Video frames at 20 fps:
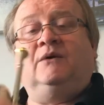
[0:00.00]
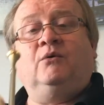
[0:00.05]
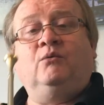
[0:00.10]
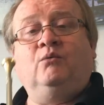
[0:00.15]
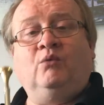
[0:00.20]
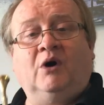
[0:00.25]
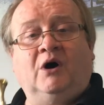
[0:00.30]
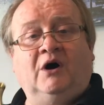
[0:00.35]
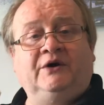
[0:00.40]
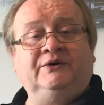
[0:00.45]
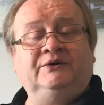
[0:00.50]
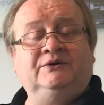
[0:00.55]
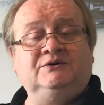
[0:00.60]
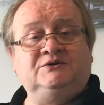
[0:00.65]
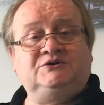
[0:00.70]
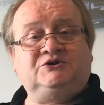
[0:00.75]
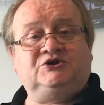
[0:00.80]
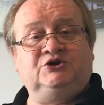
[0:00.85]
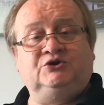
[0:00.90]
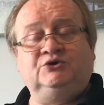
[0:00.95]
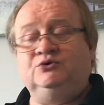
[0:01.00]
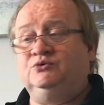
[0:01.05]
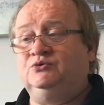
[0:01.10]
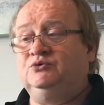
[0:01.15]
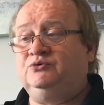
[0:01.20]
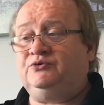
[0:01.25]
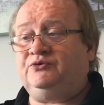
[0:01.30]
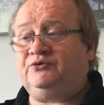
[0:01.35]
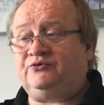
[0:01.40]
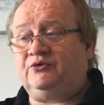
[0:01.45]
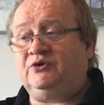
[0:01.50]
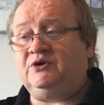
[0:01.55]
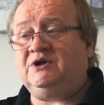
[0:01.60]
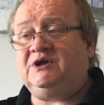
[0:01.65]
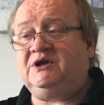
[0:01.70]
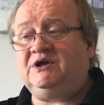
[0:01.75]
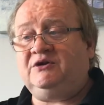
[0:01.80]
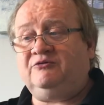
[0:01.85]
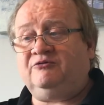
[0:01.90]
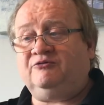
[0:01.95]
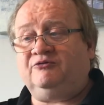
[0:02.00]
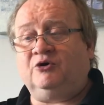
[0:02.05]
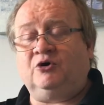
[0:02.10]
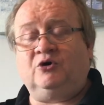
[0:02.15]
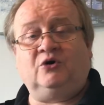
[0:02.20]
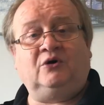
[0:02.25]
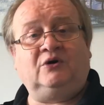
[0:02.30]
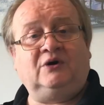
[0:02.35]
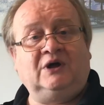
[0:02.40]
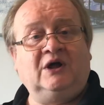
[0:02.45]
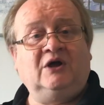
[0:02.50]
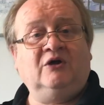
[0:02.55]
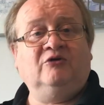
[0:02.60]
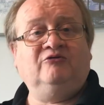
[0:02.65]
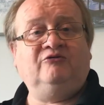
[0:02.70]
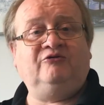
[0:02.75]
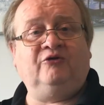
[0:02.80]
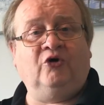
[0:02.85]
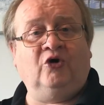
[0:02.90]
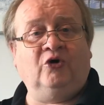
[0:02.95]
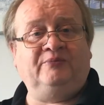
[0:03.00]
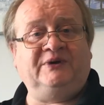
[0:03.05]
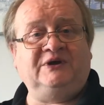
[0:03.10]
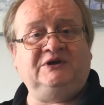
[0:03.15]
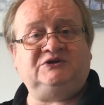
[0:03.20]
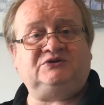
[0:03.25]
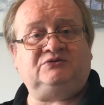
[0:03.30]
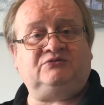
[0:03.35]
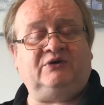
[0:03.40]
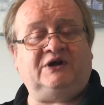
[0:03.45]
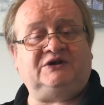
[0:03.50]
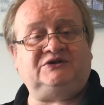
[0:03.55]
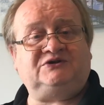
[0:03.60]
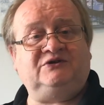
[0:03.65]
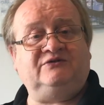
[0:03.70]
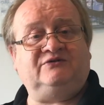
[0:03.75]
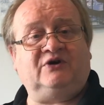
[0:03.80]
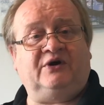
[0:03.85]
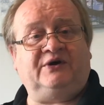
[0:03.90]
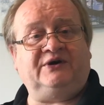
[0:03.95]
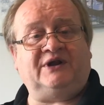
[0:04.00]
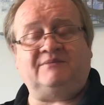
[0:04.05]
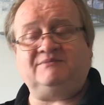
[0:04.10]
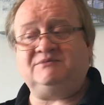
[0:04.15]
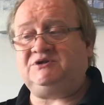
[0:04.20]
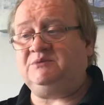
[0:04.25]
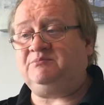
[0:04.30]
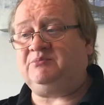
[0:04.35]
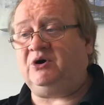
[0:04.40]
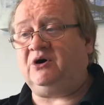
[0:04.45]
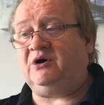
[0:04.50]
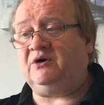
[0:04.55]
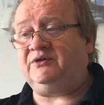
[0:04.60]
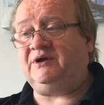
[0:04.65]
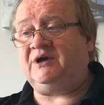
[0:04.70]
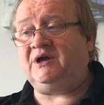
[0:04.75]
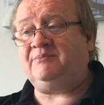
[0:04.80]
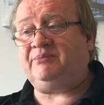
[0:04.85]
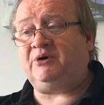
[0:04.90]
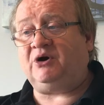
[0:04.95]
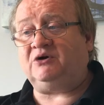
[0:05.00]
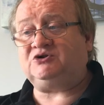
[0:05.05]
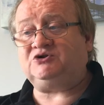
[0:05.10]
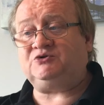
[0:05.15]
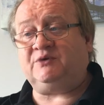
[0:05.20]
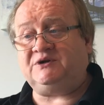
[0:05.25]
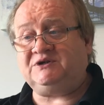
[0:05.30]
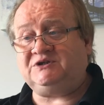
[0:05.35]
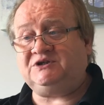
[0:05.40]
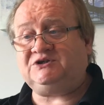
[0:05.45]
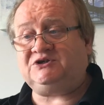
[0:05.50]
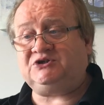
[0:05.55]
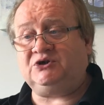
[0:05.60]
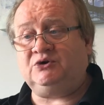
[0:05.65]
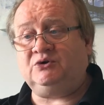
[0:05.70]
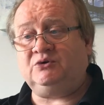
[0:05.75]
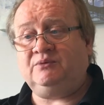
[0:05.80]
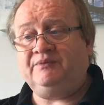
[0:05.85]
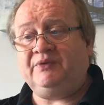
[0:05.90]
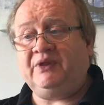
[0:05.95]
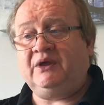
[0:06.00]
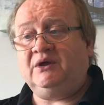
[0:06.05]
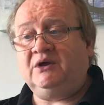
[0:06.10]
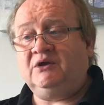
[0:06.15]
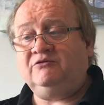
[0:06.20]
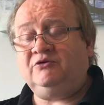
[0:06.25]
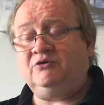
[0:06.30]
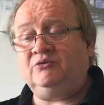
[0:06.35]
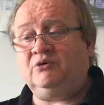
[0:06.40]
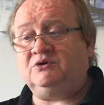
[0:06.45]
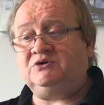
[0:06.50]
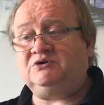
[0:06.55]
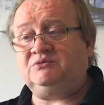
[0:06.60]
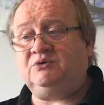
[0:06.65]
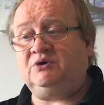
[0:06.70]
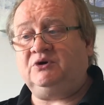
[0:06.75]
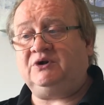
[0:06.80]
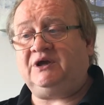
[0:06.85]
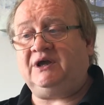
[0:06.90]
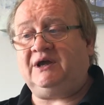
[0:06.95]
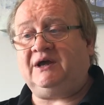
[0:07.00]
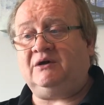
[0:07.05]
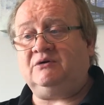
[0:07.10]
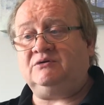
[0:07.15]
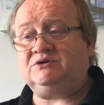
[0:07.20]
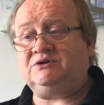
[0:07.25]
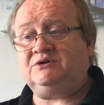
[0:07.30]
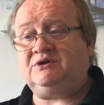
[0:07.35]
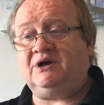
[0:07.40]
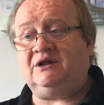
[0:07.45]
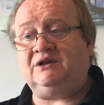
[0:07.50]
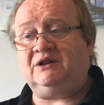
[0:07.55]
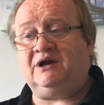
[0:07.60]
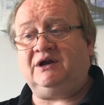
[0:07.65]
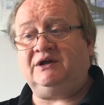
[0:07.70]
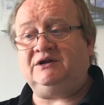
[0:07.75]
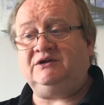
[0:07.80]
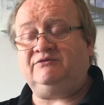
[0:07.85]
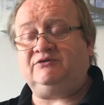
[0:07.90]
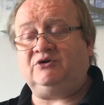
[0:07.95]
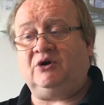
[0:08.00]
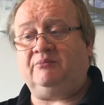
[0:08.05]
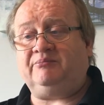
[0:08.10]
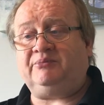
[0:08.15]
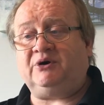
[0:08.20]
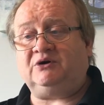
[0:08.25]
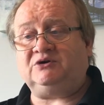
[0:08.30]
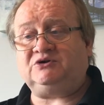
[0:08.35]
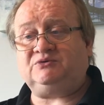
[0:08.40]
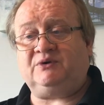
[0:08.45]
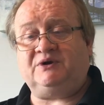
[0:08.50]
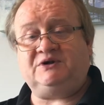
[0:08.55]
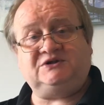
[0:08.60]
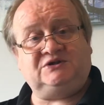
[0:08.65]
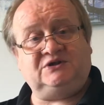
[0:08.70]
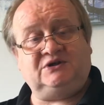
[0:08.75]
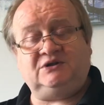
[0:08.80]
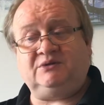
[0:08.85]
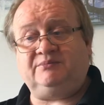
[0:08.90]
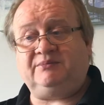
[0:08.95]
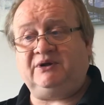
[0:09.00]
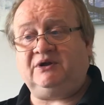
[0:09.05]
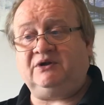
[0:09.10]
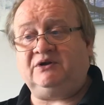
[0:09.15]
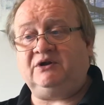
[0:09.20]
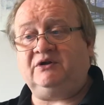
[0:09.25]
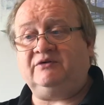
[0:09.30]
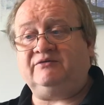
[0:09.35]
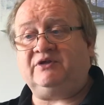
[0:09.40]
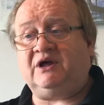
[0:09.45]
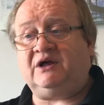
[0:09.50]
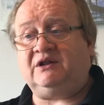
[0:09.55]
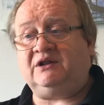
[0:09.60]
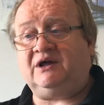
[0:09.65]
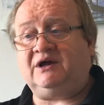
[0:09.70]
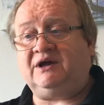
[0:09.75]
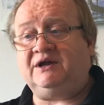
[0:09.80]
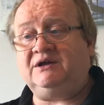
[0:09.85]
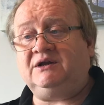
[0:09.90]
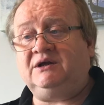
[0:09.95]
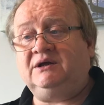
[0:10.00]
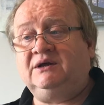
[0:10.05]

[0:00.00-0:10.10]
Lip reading: One, two, three, four. 4 beats rest. You've got an empty bar there, bar 22. If you want to work it out, that line, you've got bar 20 at the beginning of that line.